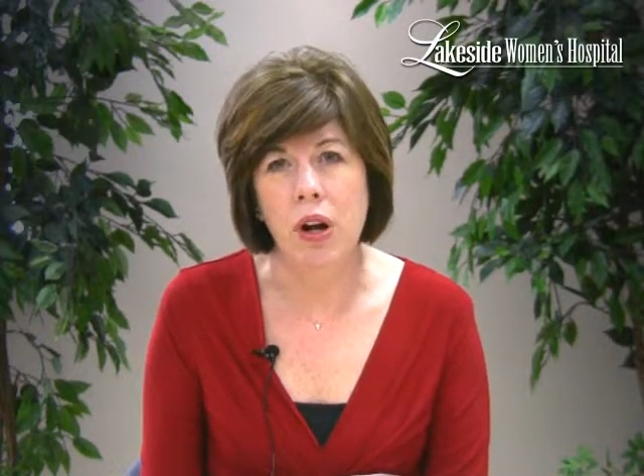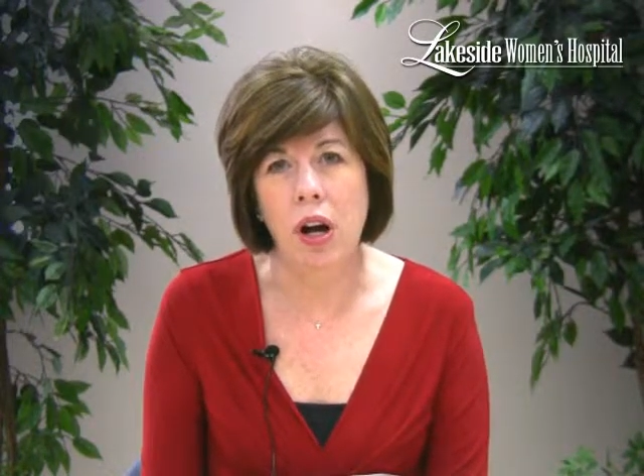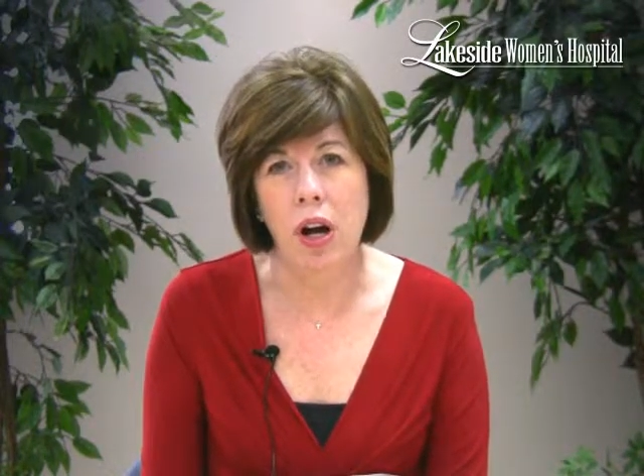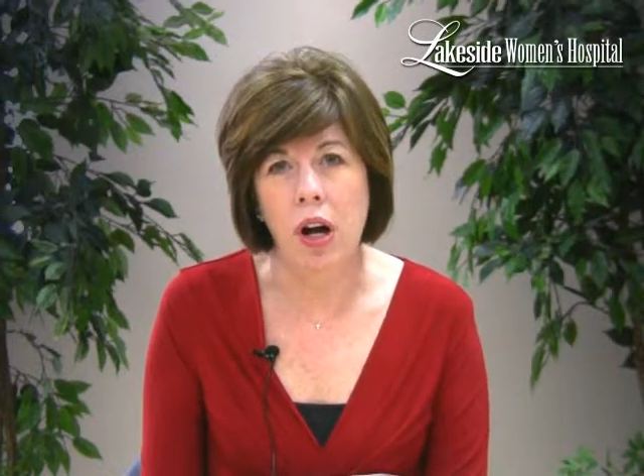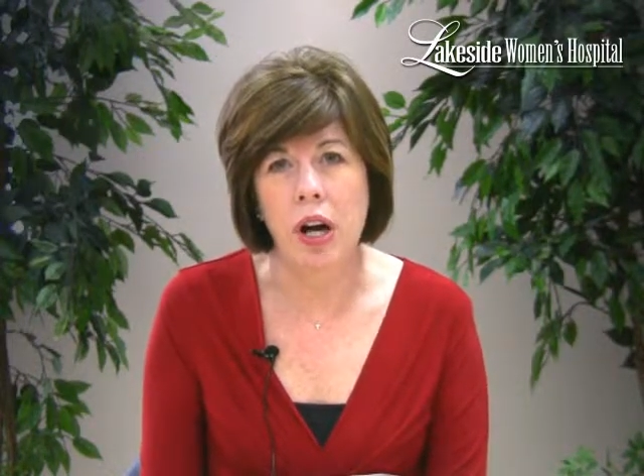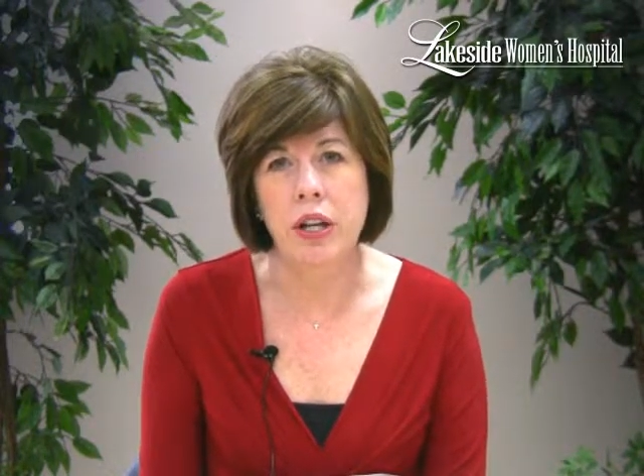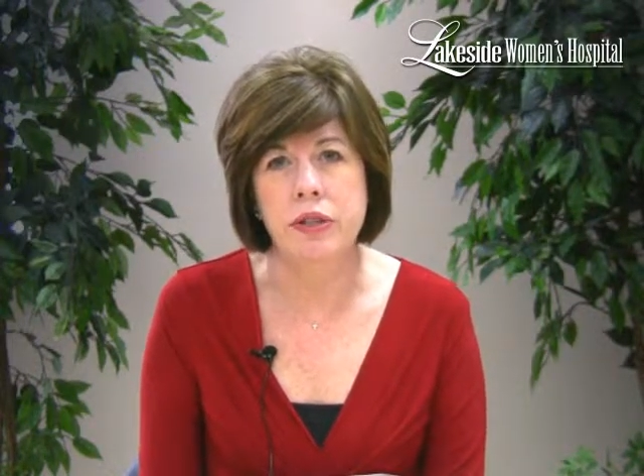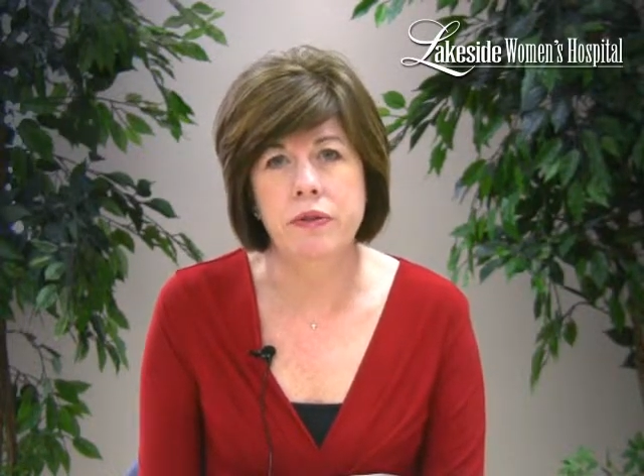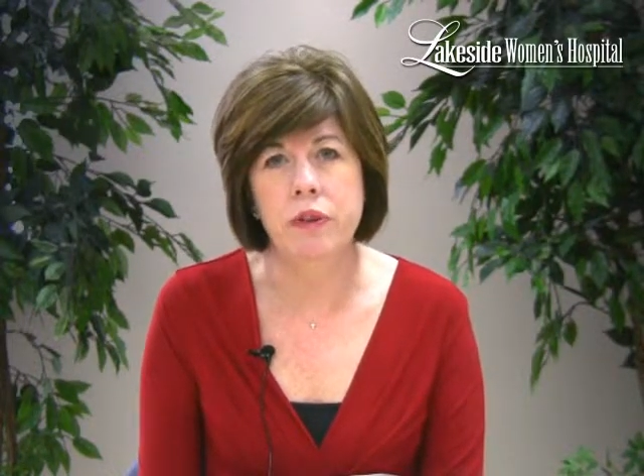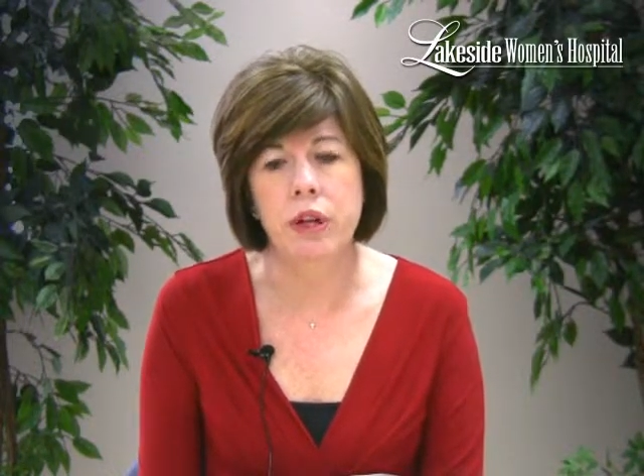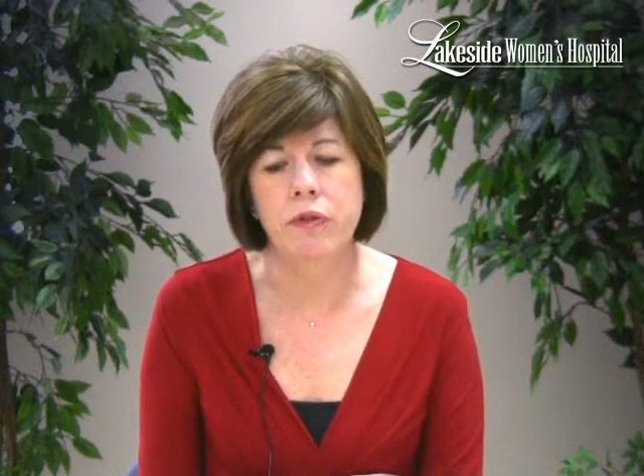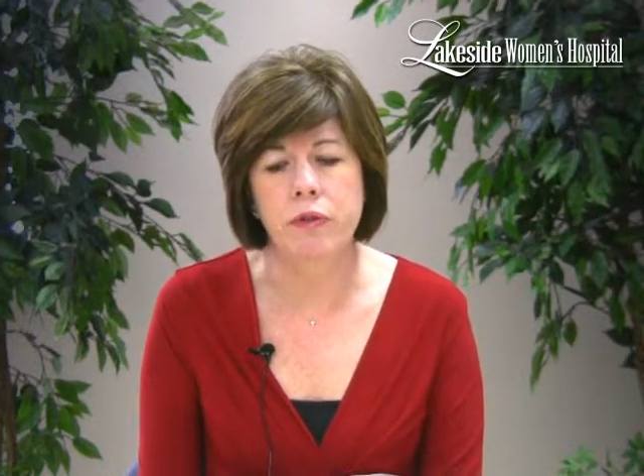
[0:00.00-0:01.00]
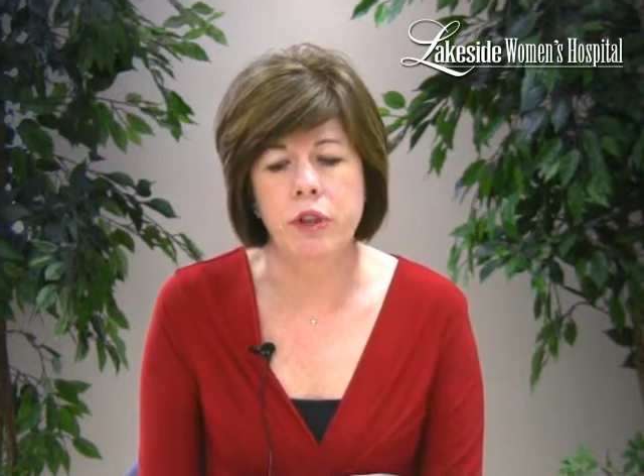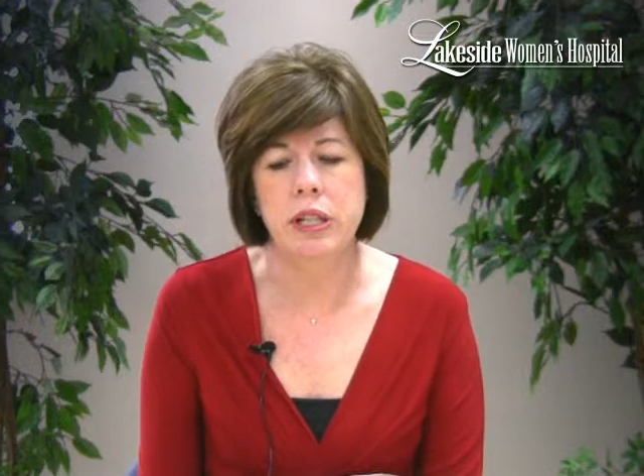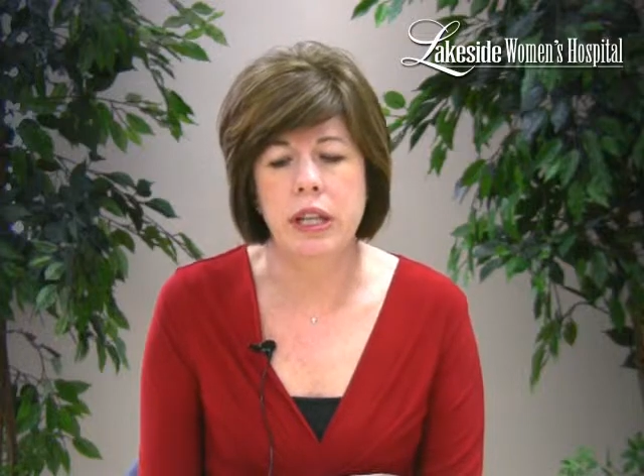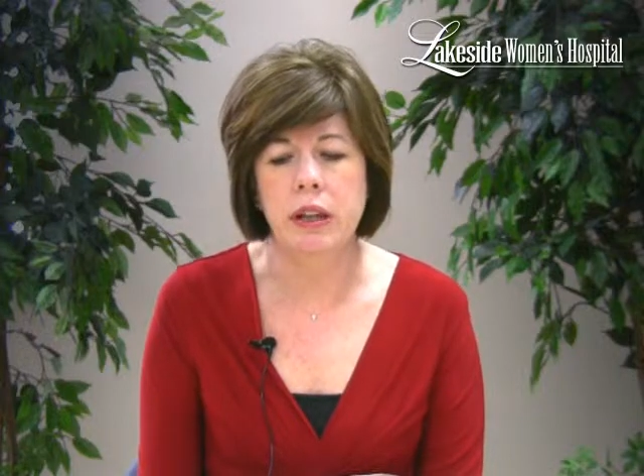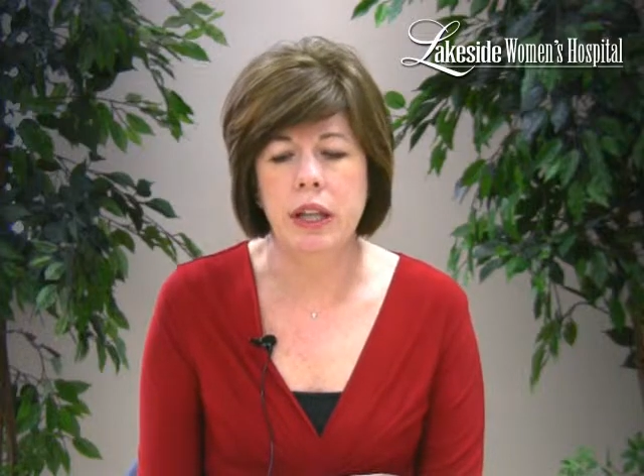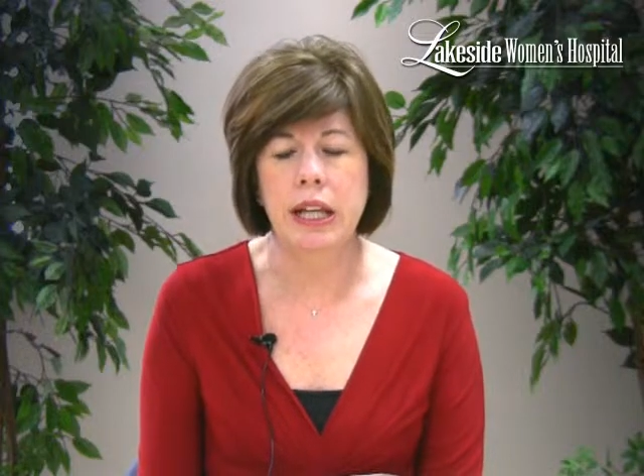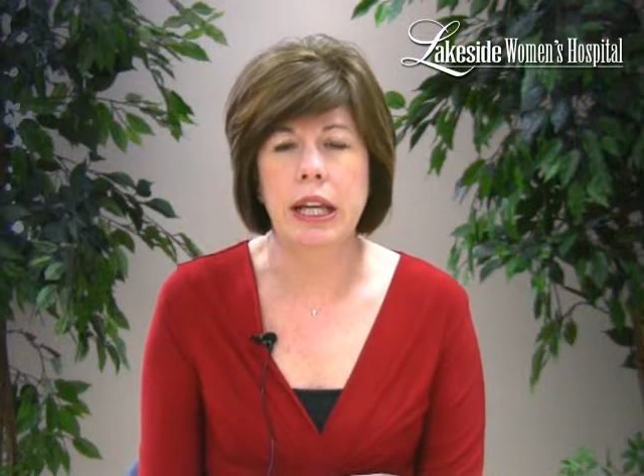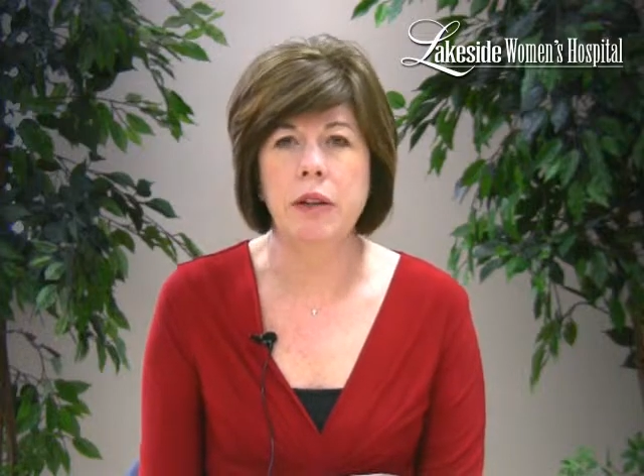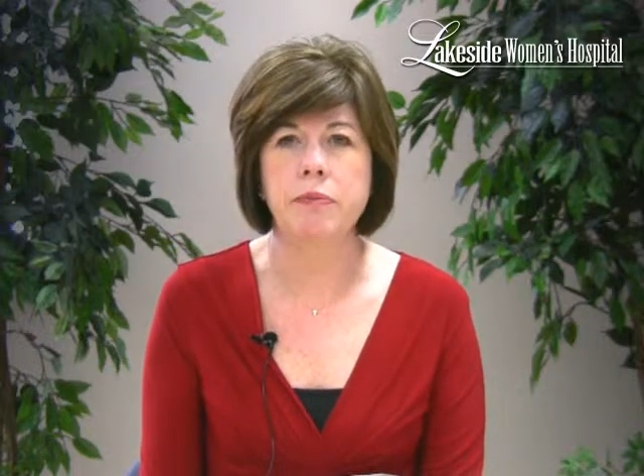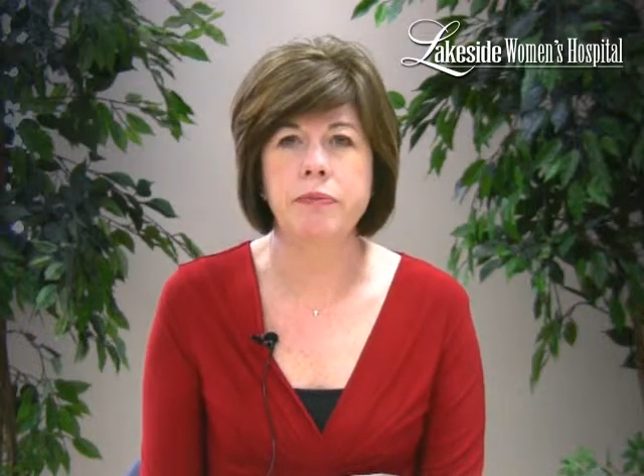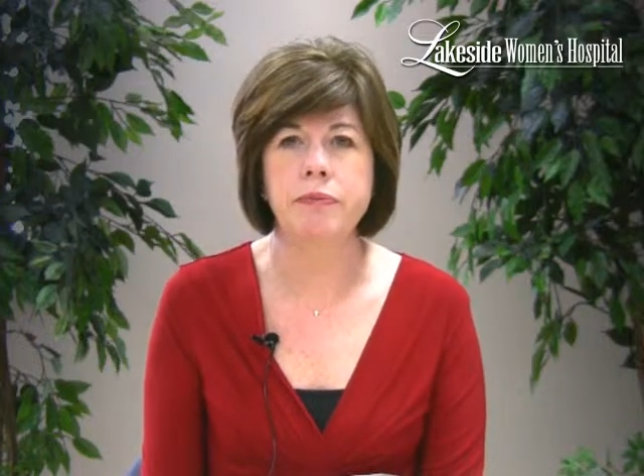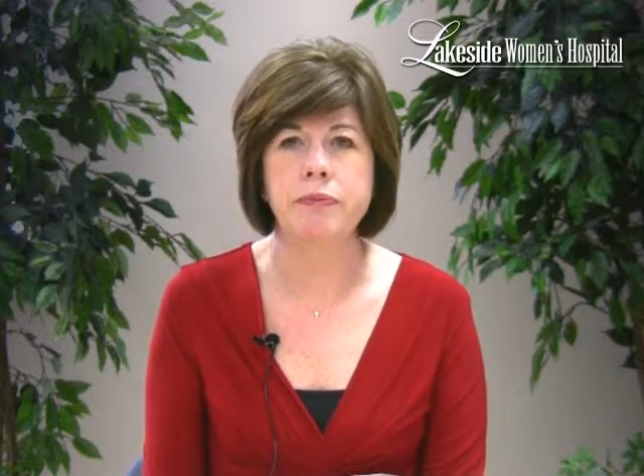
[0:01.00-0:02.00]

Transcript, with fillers: cause for infertility.